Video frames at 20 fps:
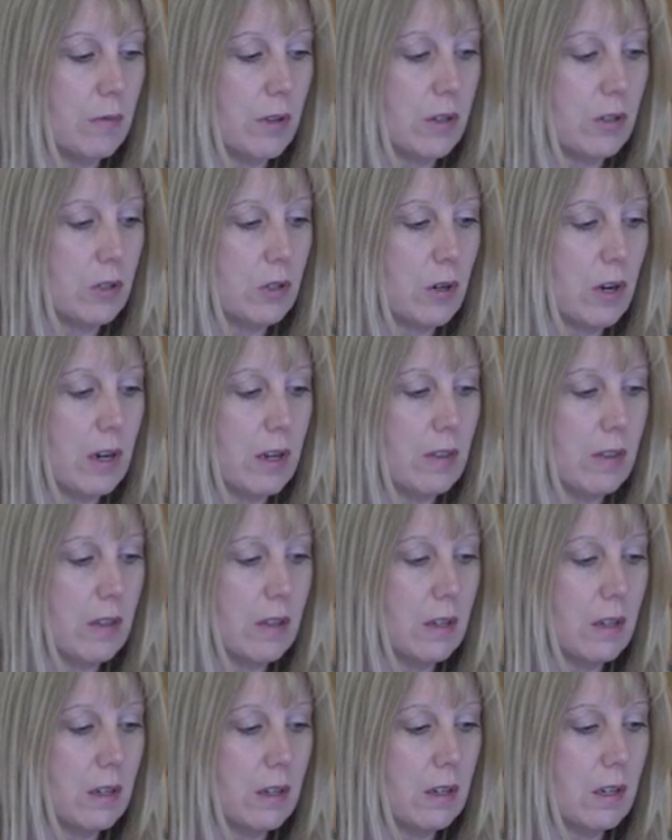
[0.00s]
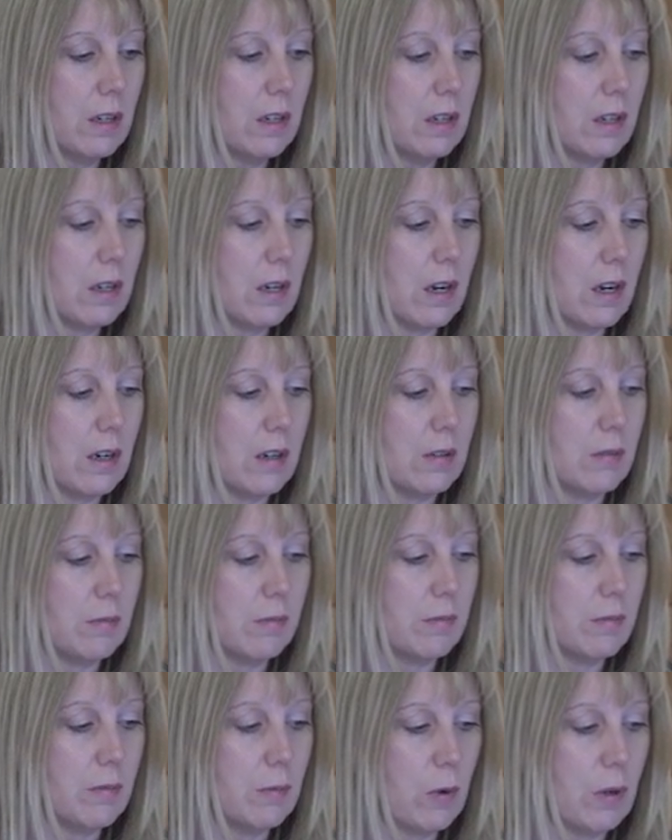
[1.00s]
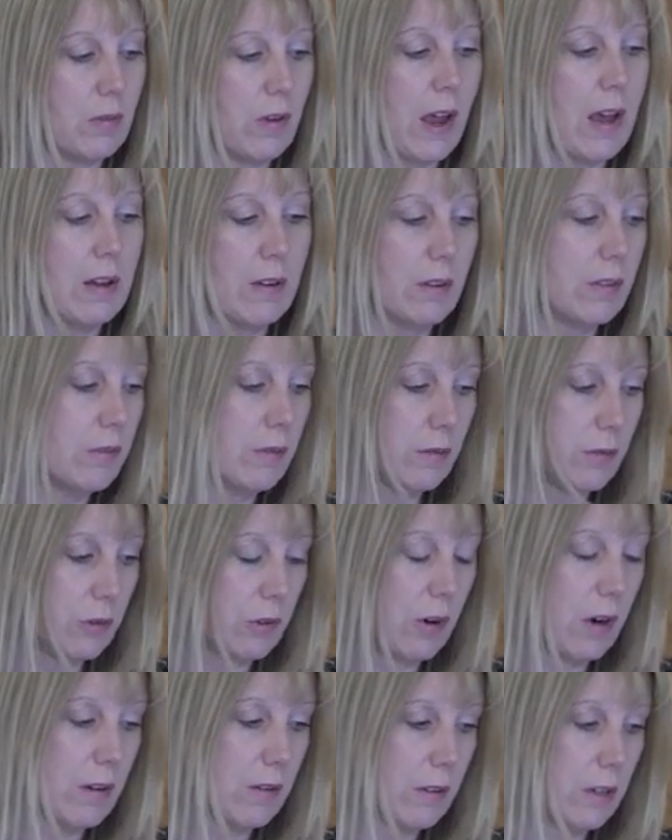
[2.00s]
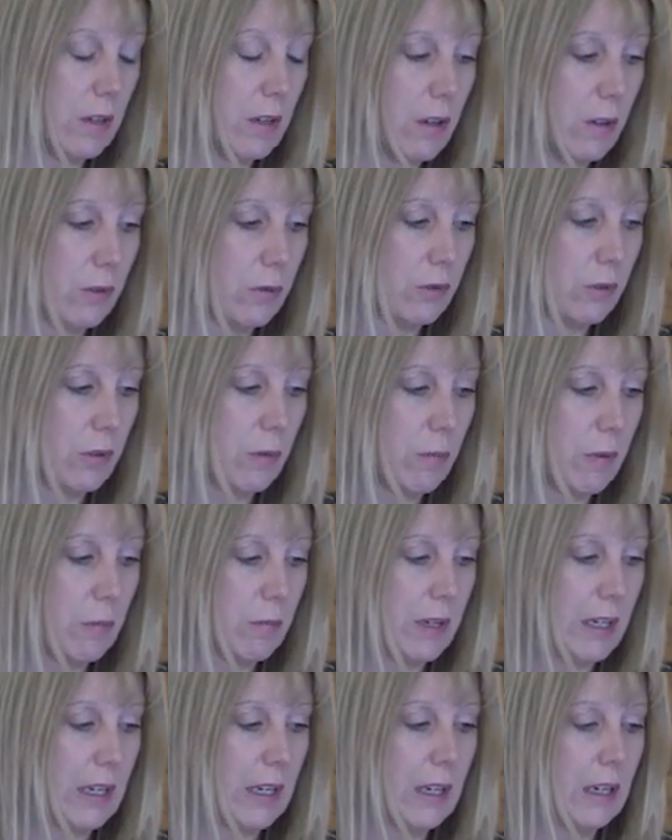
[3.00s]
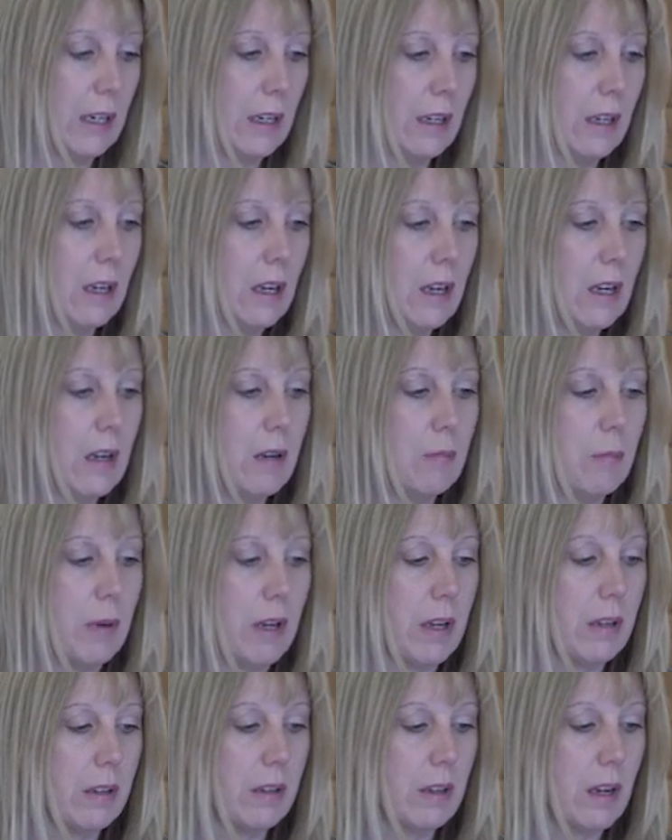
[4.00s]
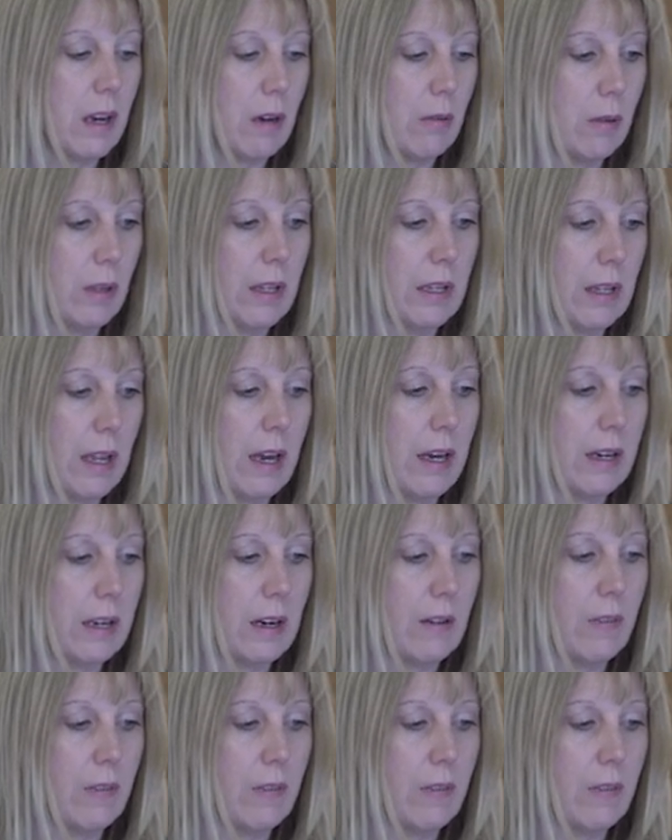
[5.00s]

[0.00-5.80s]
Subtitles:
a tray that we've had for, you know, from the beginning, but I really like it.